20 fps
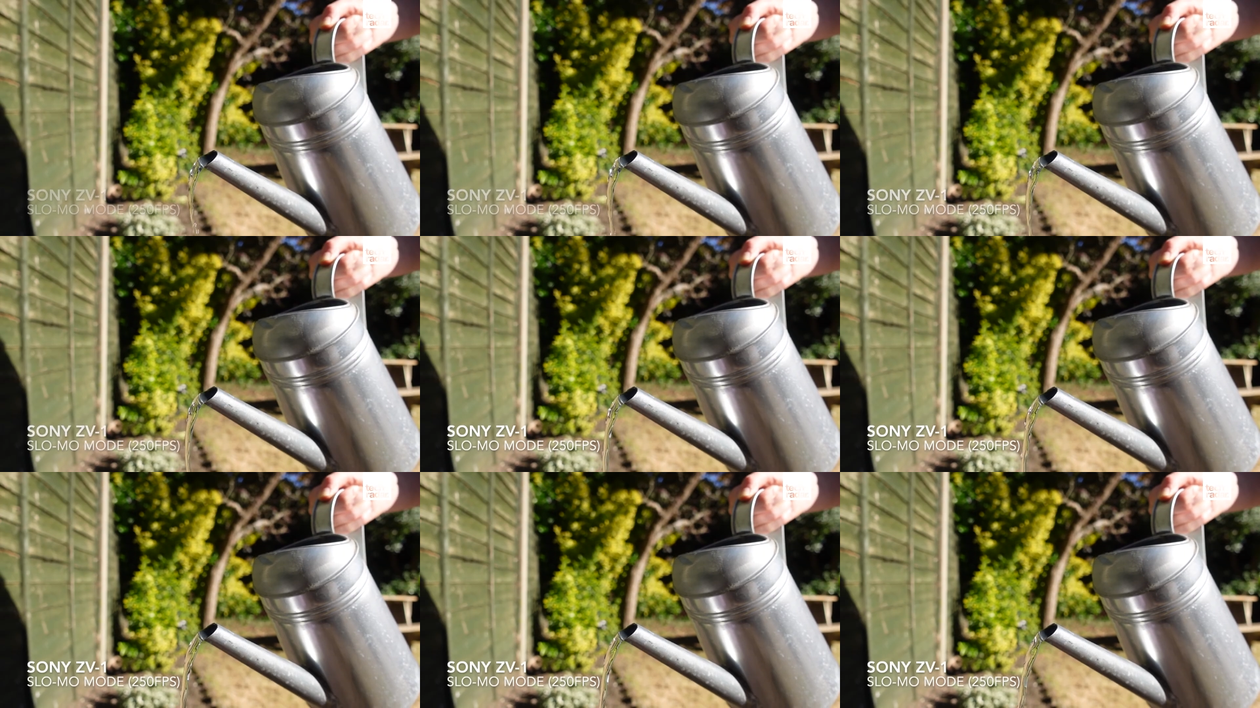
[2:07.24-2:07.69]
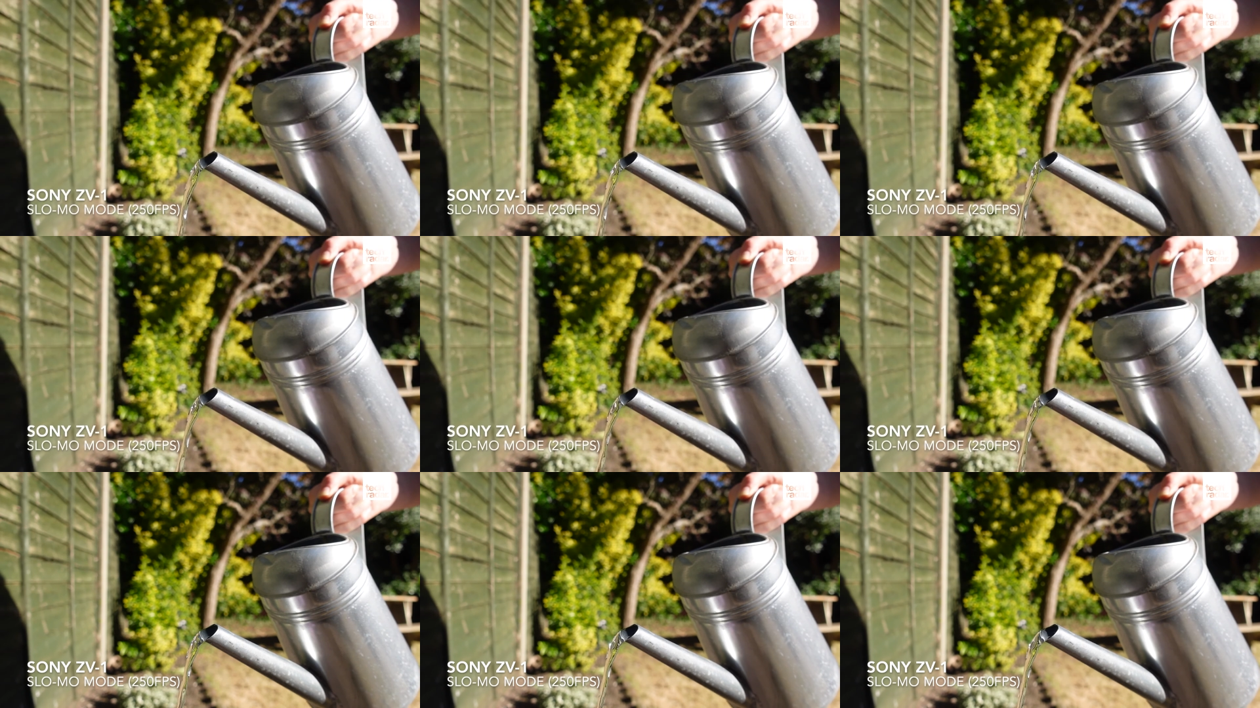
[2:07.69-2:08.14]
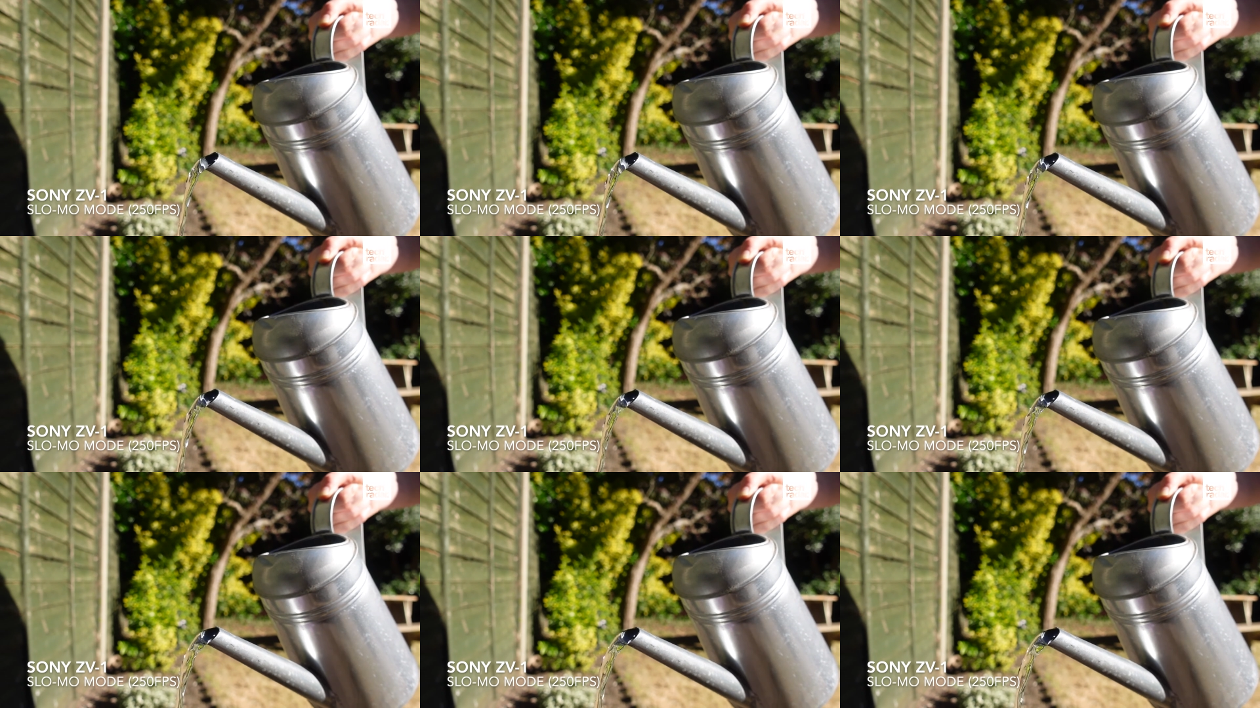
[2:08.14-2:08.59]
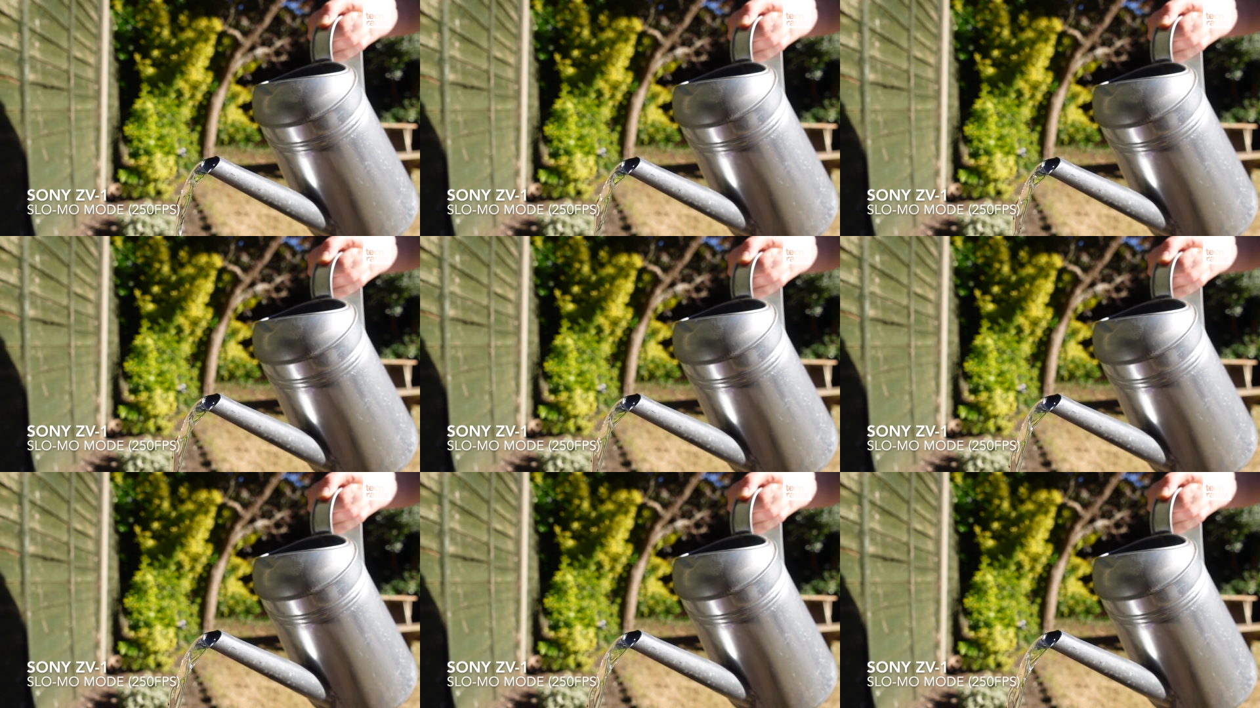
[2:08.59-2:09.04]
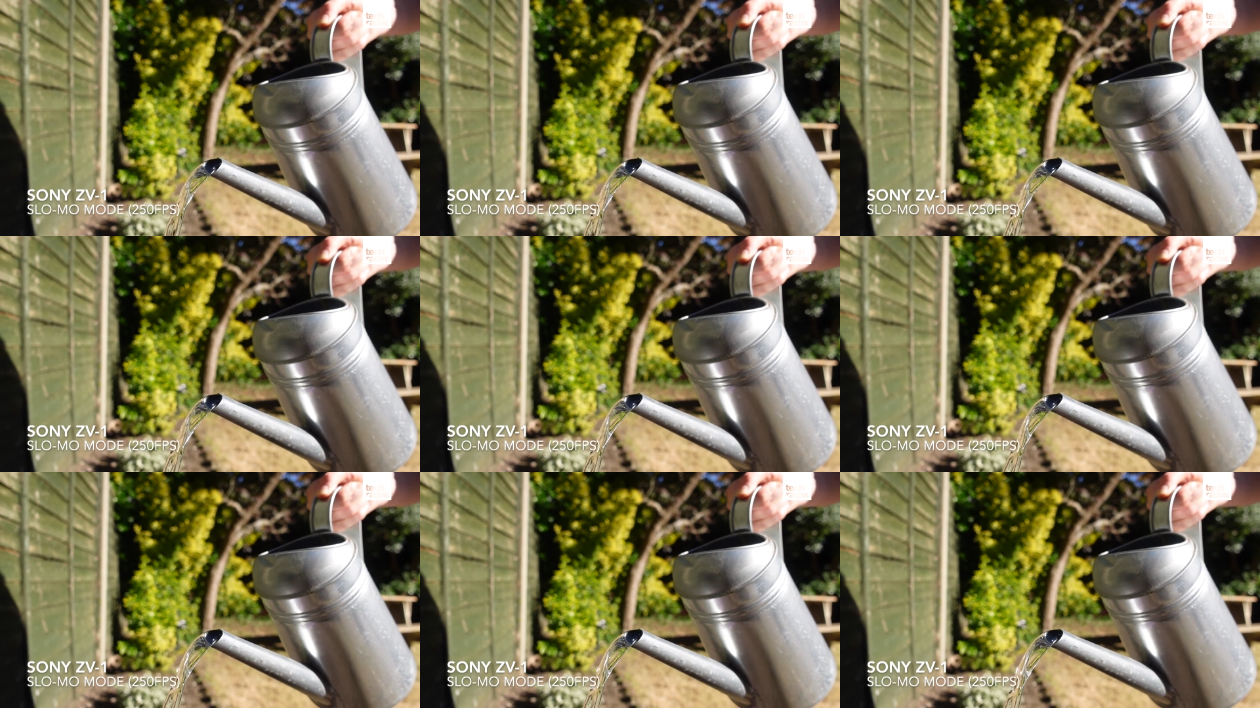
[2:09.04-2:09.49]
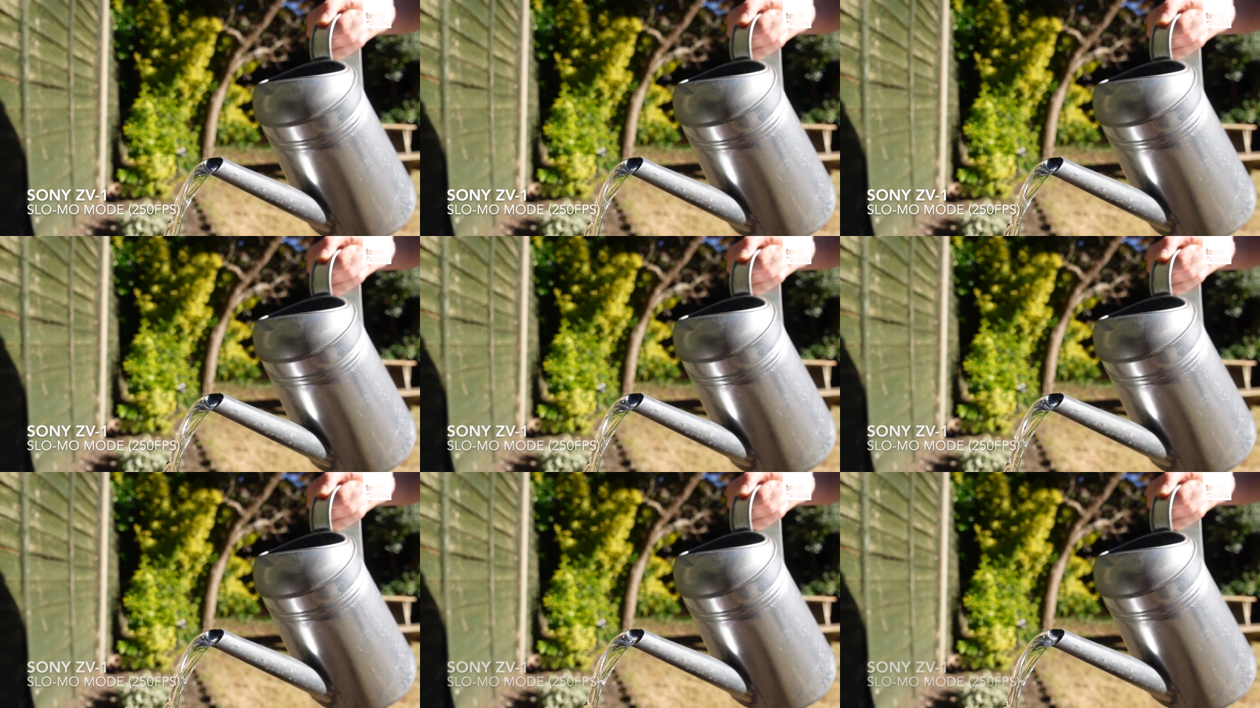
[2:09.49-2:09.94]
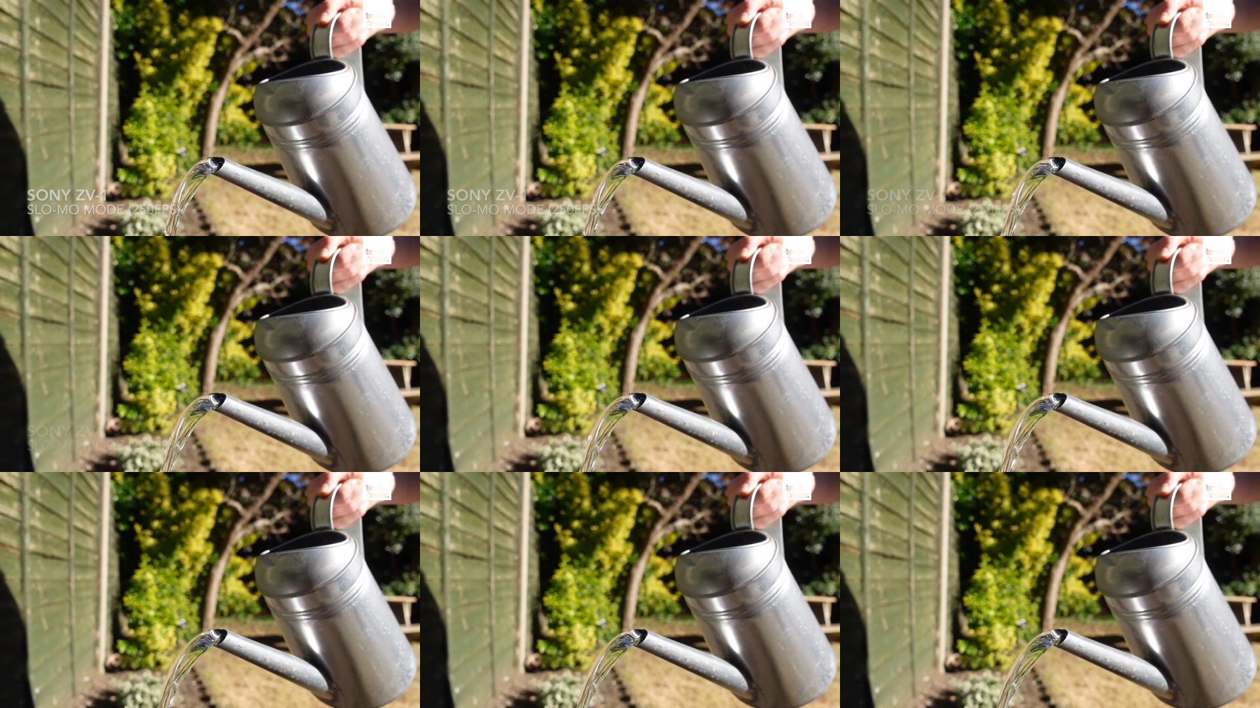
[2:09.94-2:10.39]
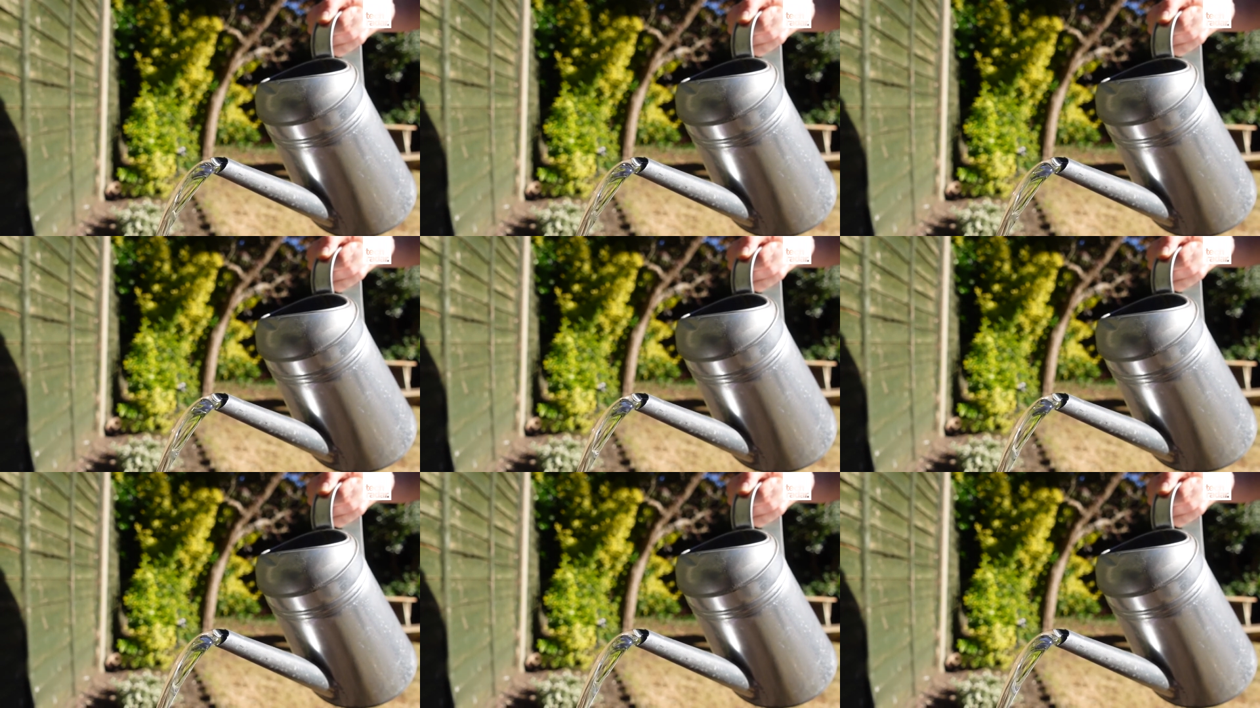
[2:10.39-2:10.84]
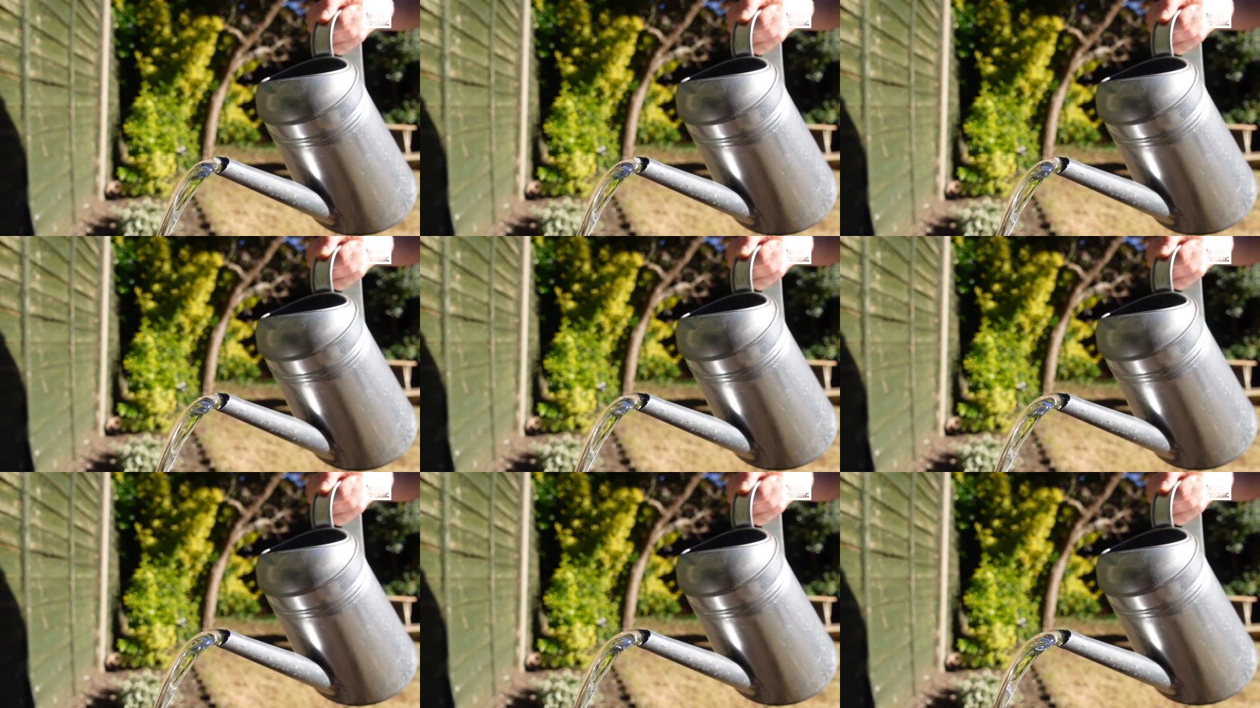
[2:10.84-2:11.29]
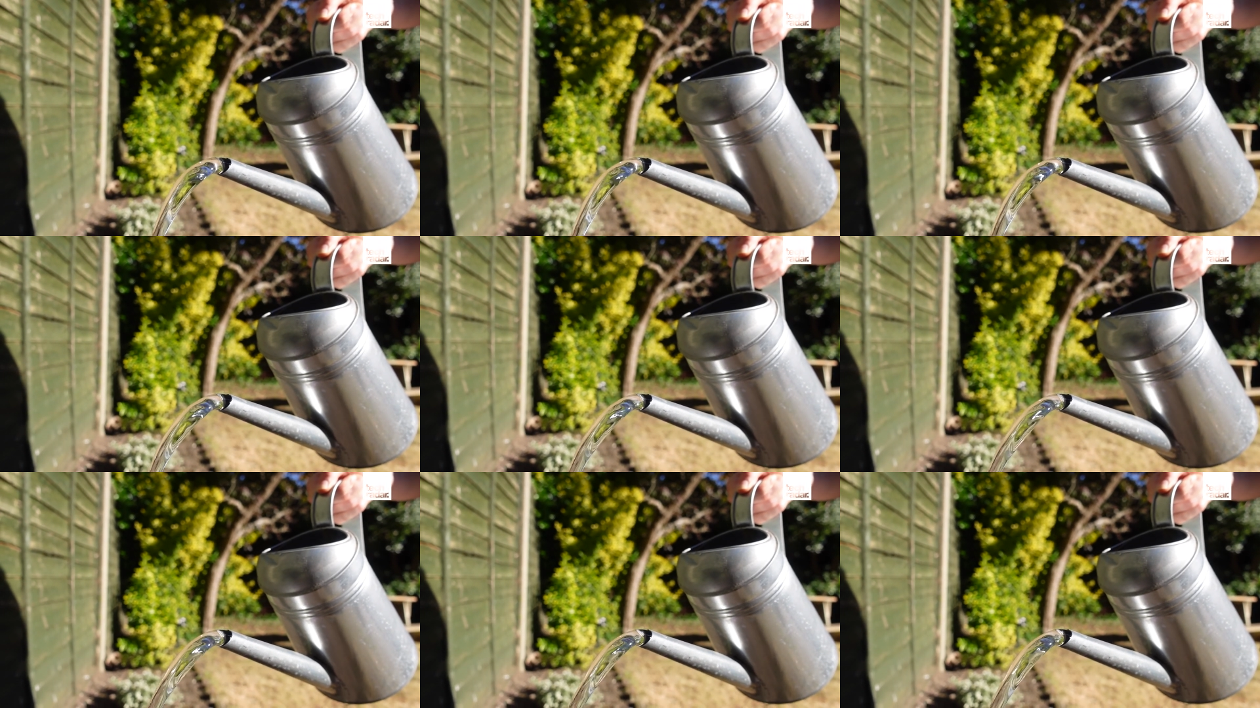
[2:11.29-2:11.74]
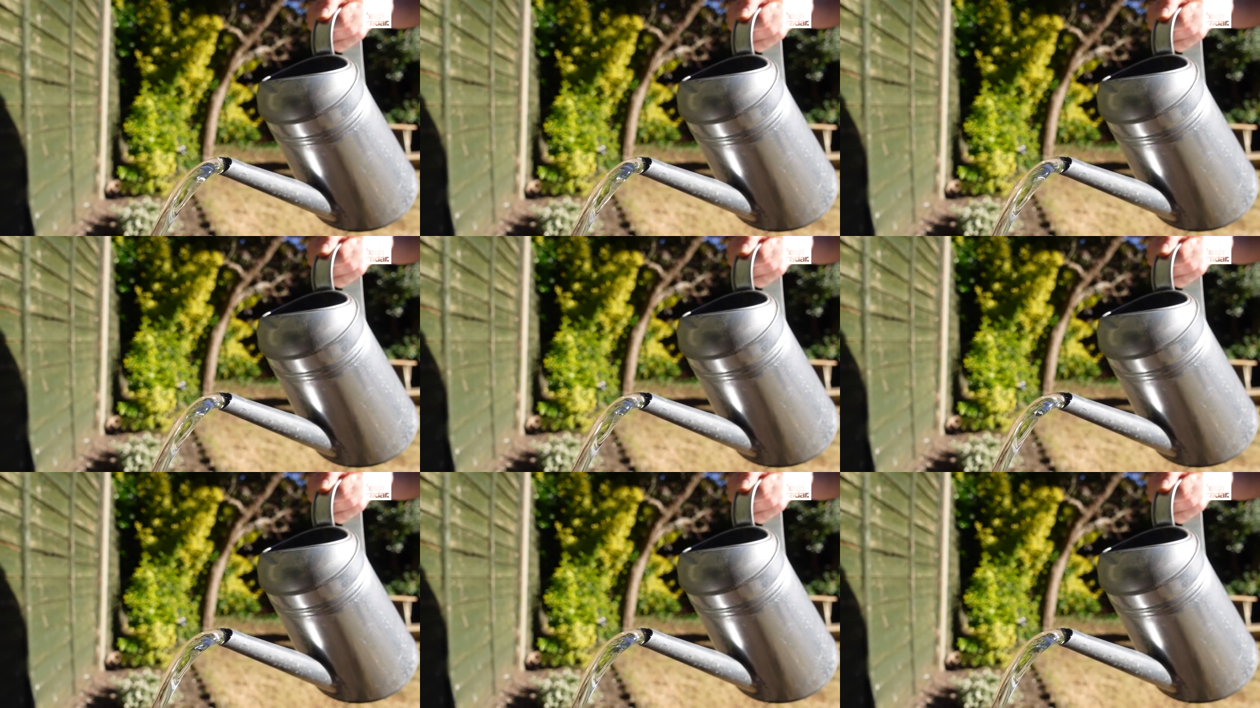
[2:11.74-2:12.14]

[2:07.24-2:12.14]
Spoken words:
Nobody's mouth can be seen.